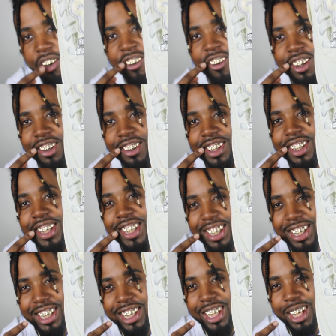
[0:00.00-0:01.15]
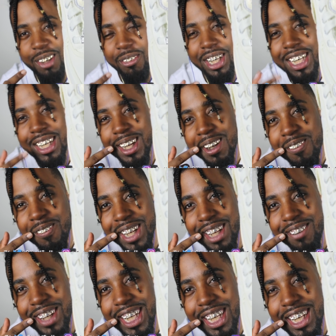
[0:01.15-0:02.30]
wear grills just like me,
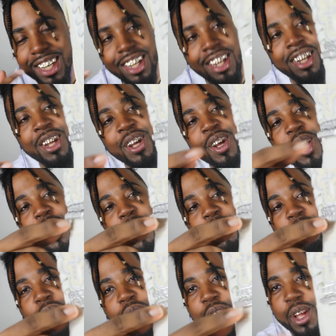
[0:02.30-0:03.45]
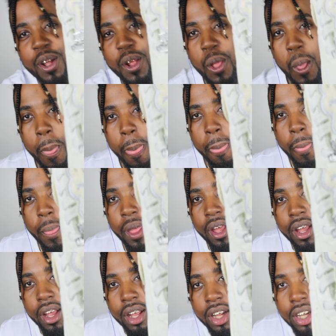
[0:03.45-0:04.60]
bling bling. But yeah,
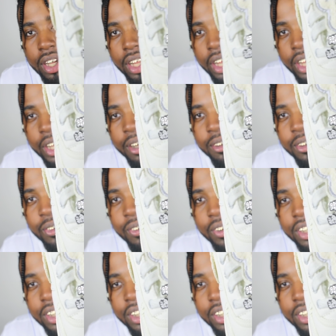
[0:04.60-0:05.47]
it comes